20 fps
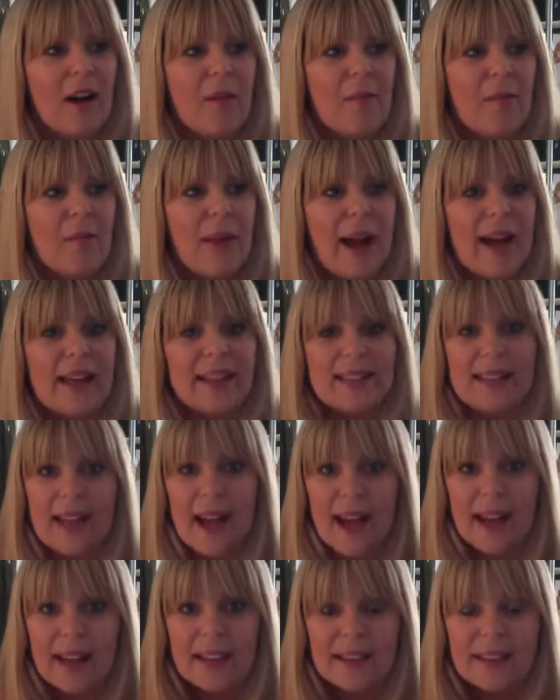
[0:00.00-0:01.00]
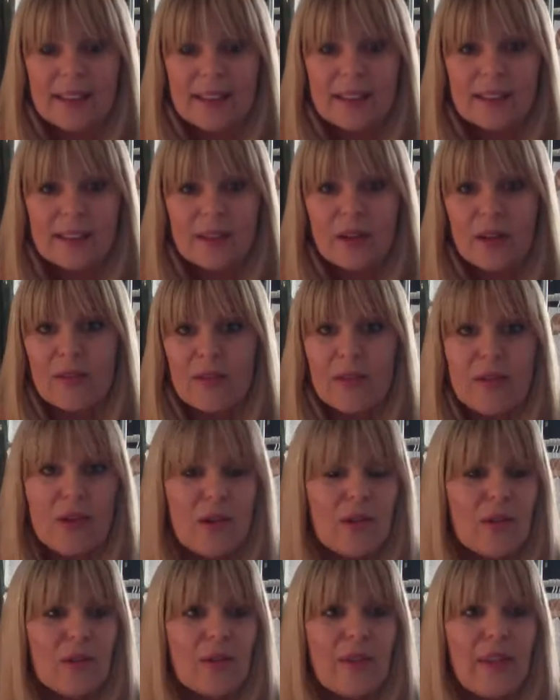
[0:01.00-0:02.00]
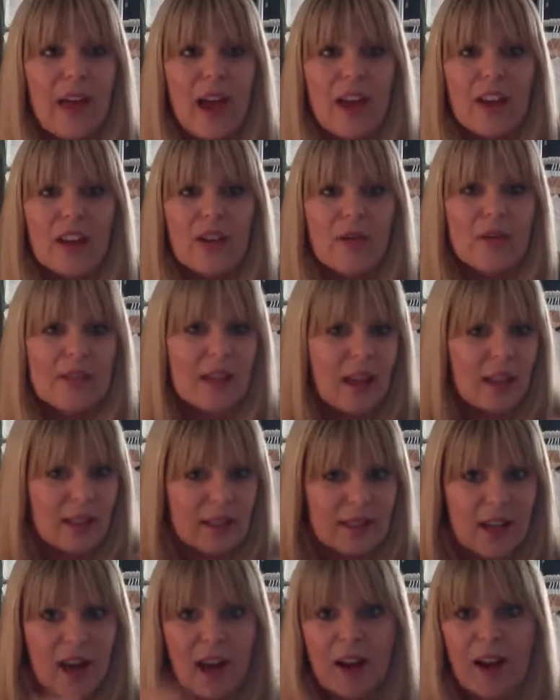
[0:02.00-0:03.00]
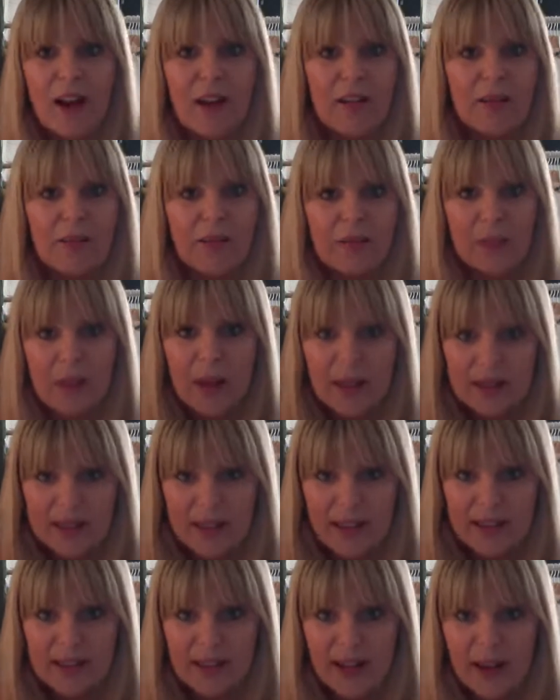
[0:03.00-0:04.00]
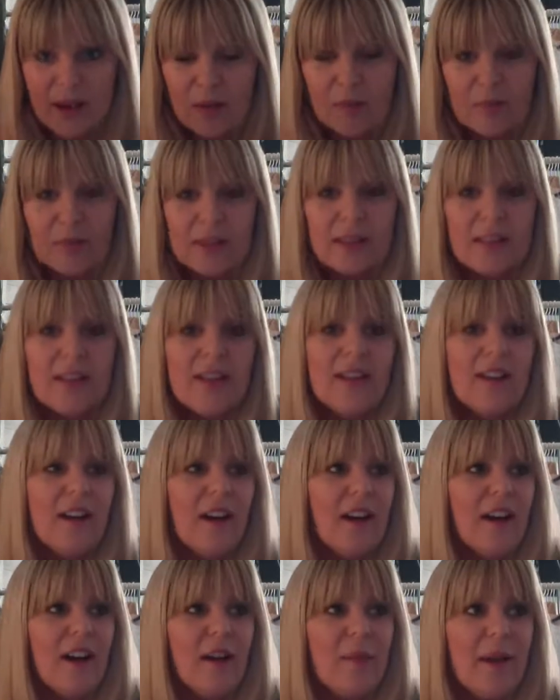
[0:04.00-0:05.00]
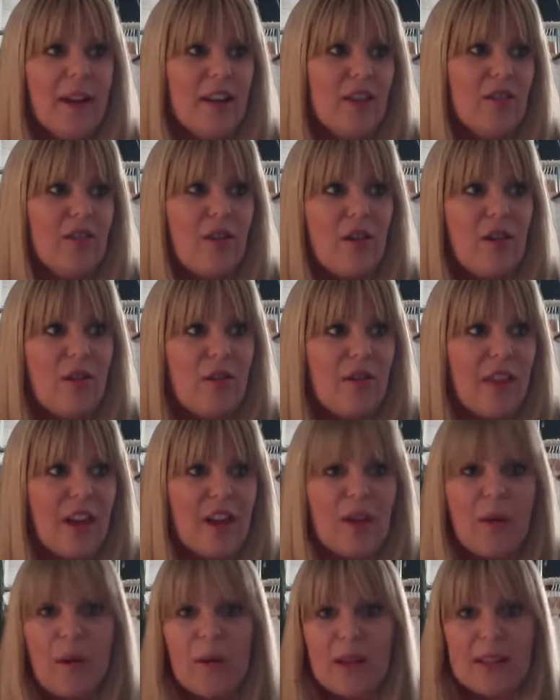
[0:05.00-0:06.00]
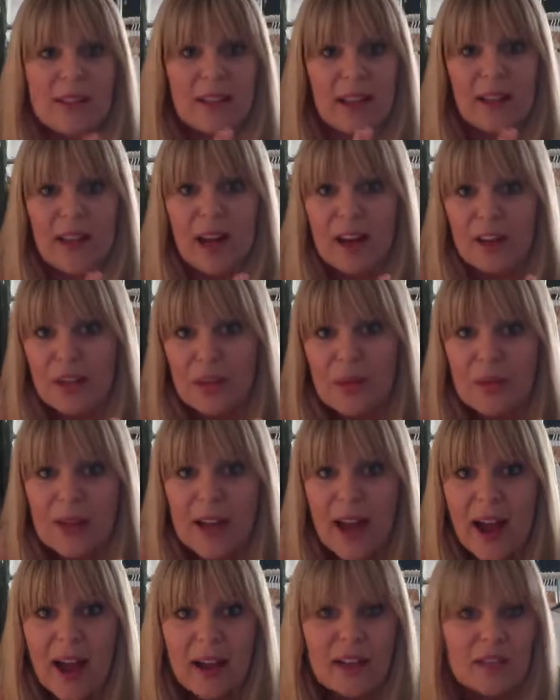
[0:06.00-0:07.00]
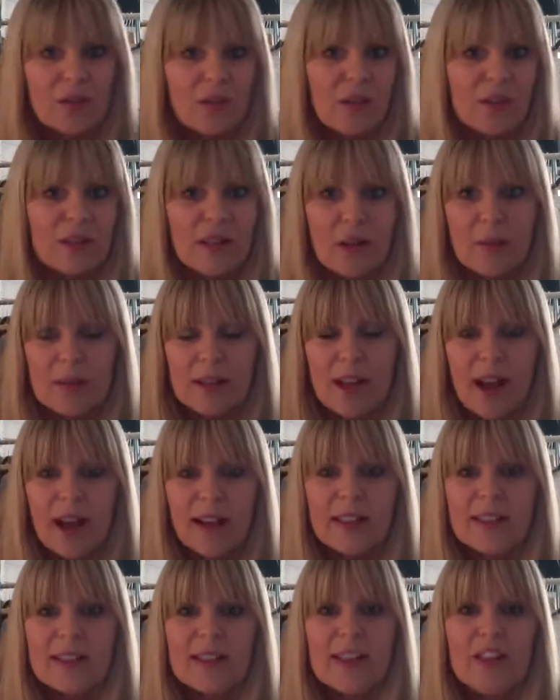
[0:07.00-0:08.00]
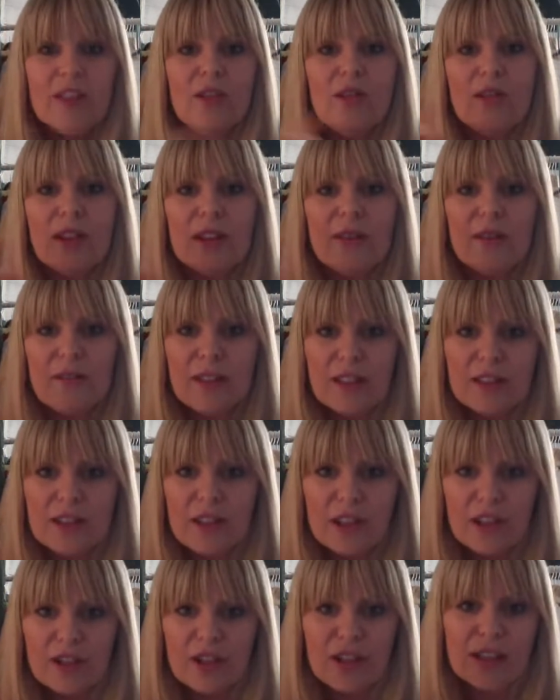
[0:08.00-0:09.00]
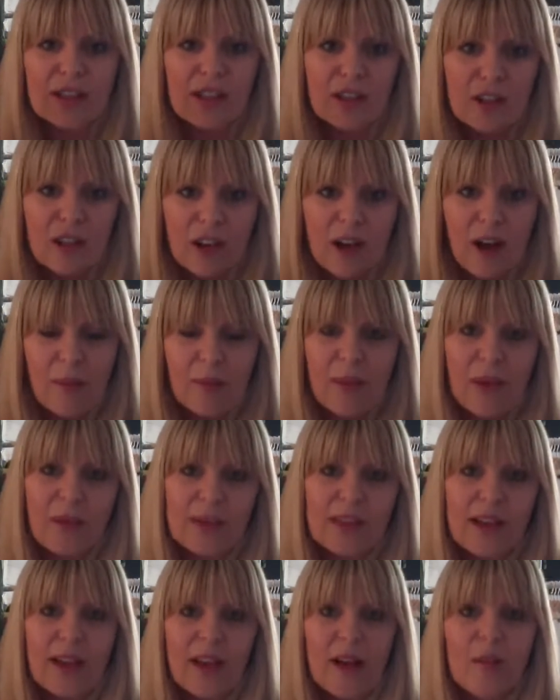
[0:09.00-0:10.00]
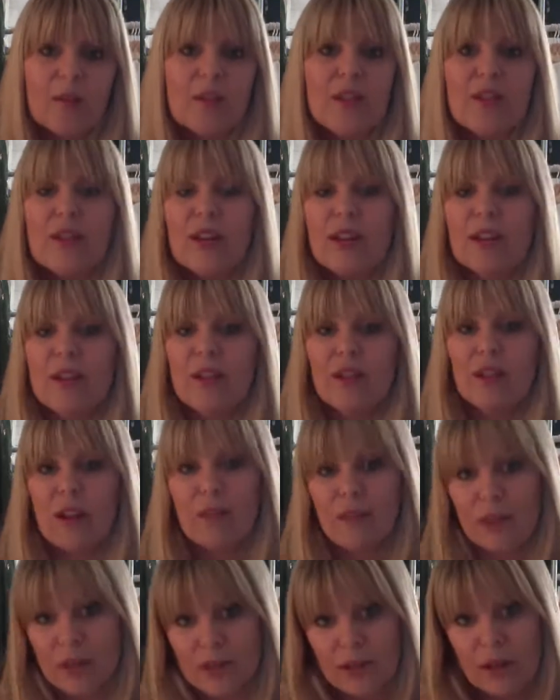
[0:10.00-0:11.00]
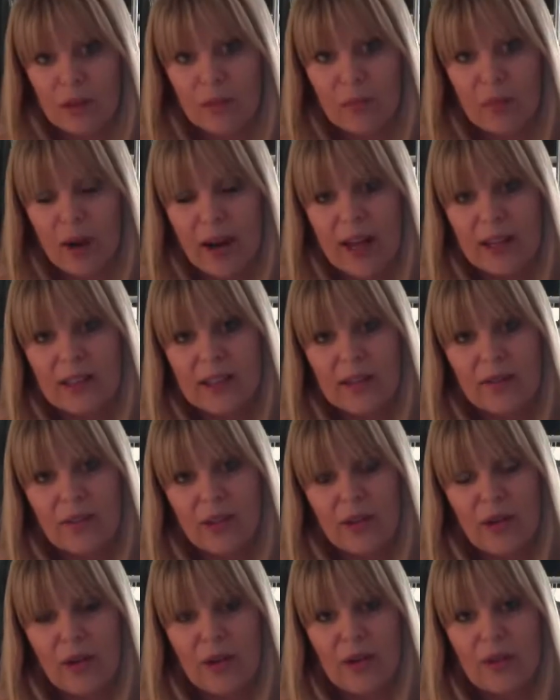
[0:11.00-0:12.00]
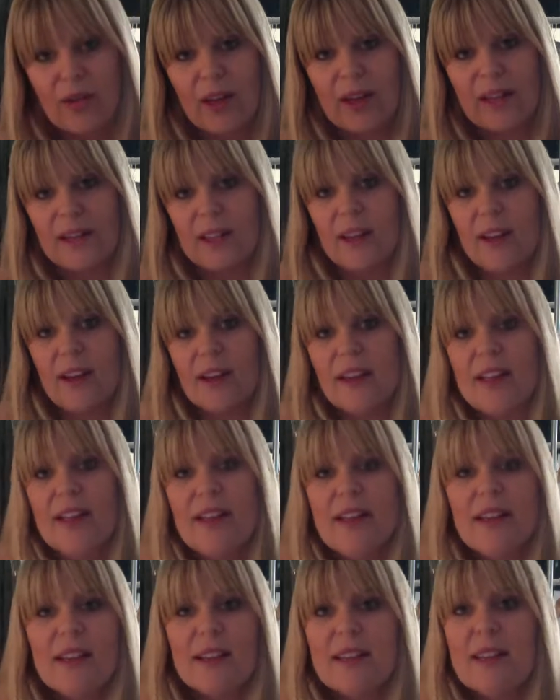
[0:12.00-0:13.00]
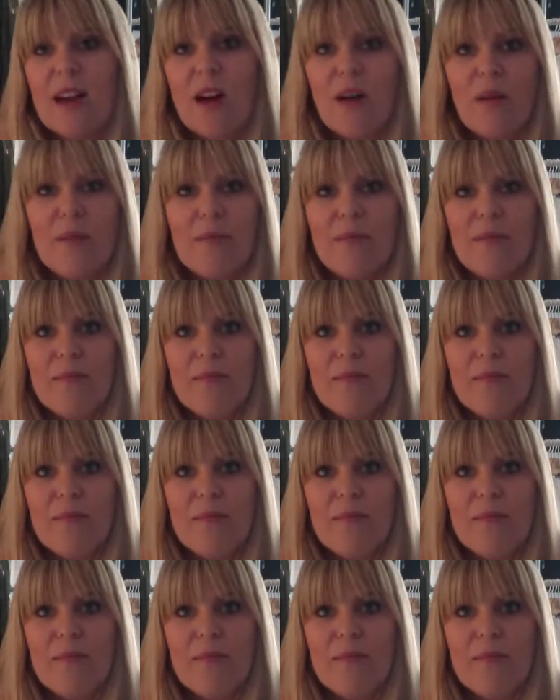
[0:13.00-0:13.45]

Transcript: by size. So if you know that you sell a ton of plus size items and you know that you always sell out at 3X or XX, you can filter just to look up those items. You can look for certain brands. If you know you like to sell